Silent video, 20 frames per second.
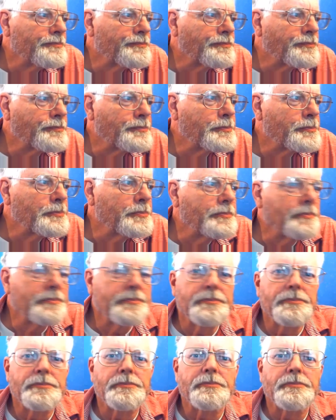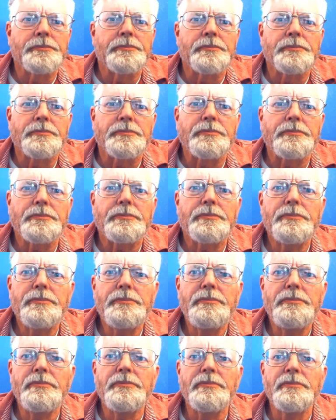
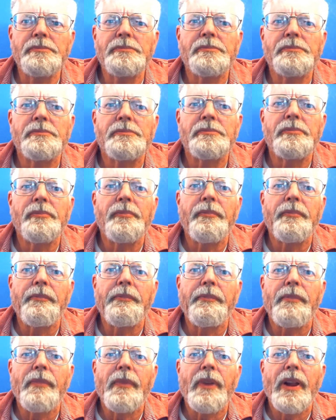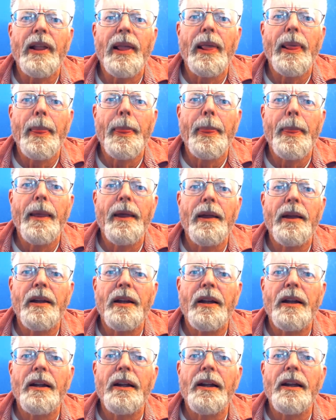
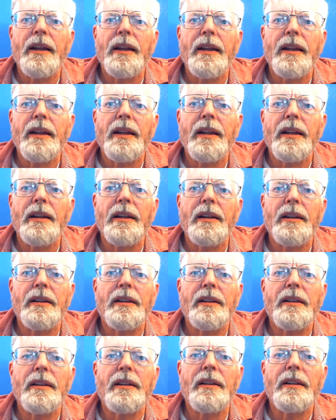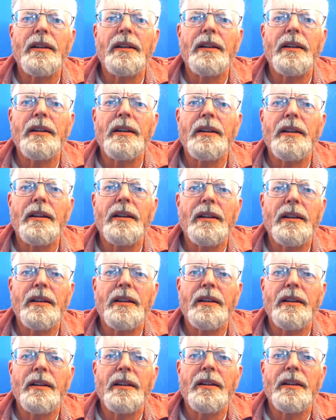
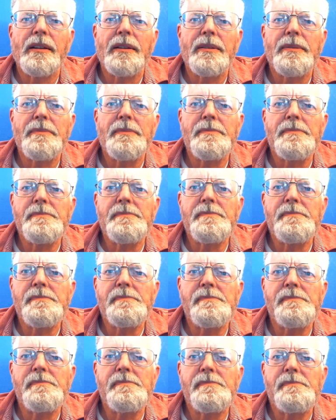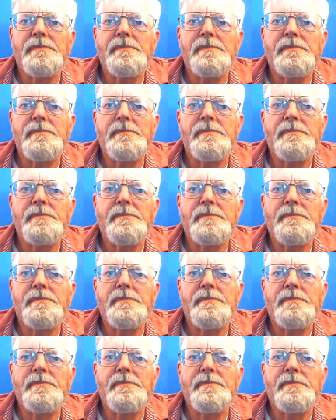[no speech]